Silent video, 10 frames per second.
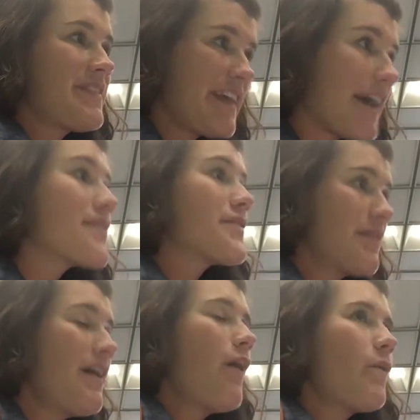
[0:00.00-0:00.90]
Yes.
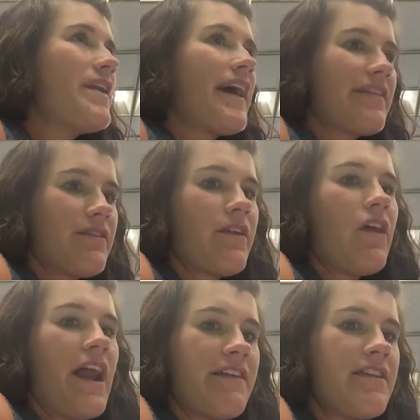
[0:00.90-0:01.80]
When a
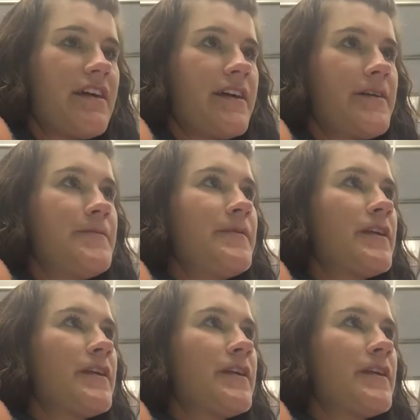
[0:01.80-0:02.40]
lot of the